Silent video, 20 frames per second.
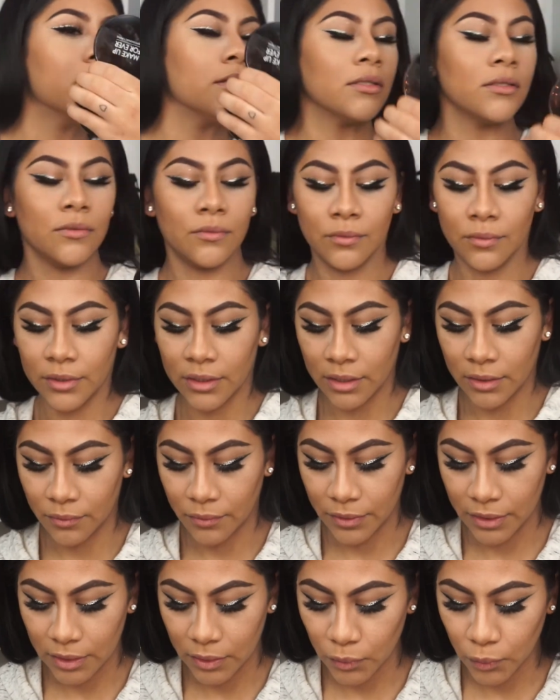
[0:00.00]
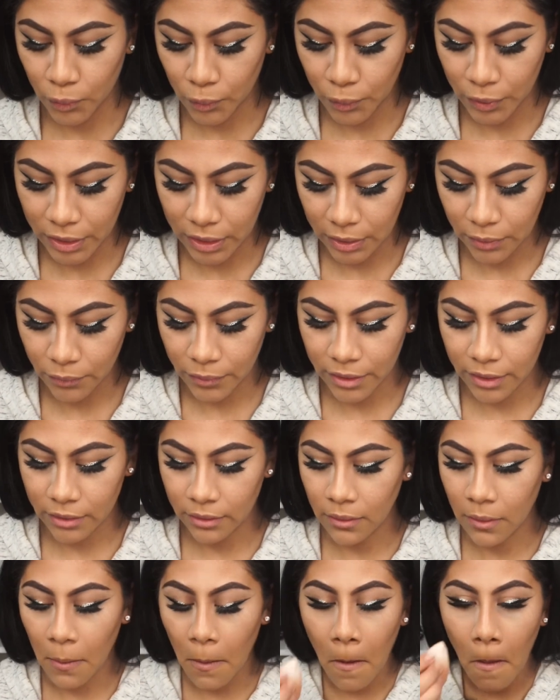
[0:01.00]
It's really, really, really weird.
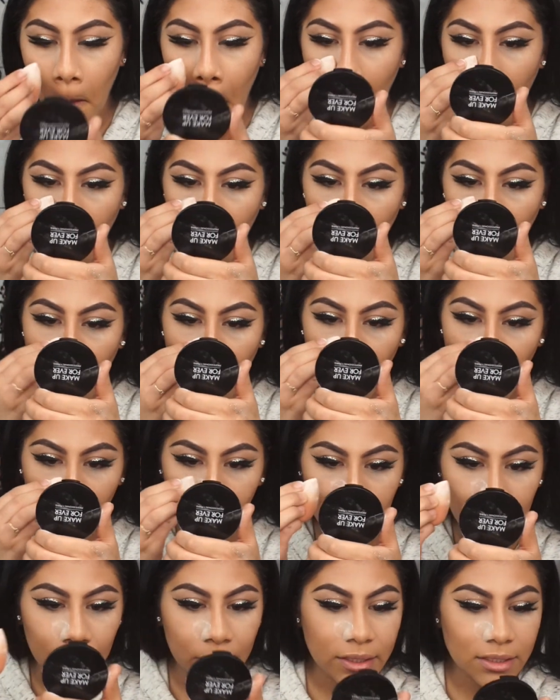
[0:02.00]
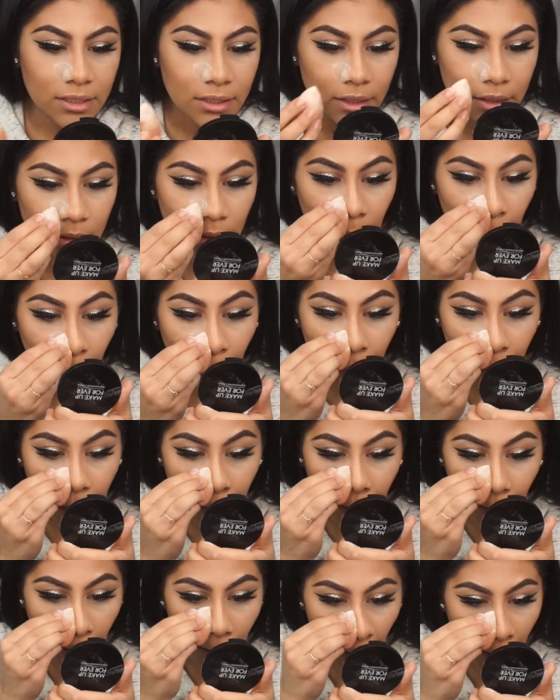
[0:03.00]
Anyways, and I do
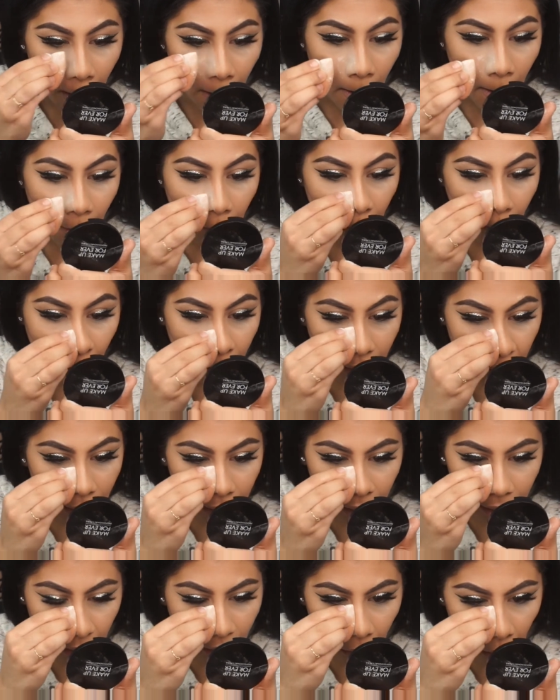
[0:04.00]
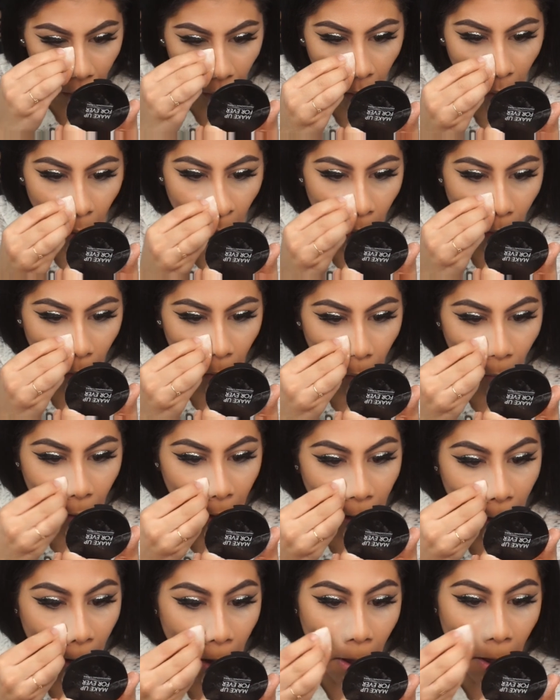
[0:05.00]
bring the baking all the
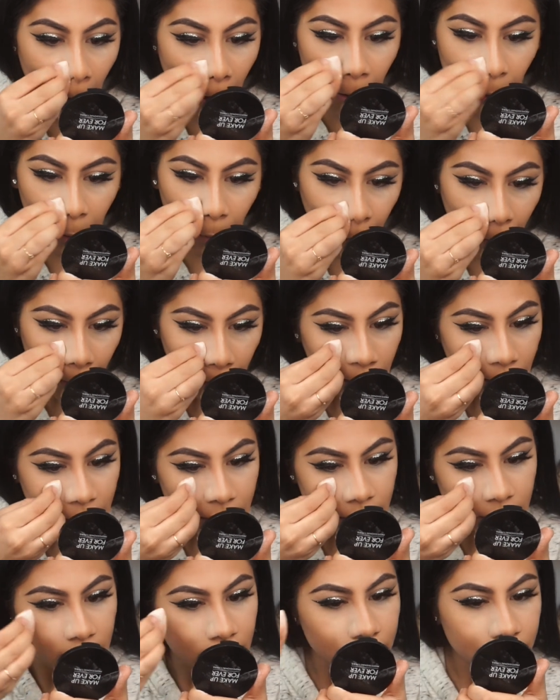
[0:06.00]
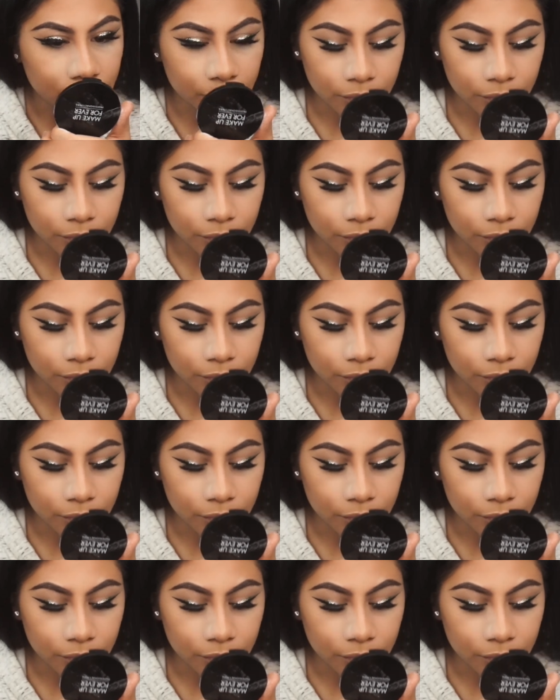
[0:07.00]
way inwards.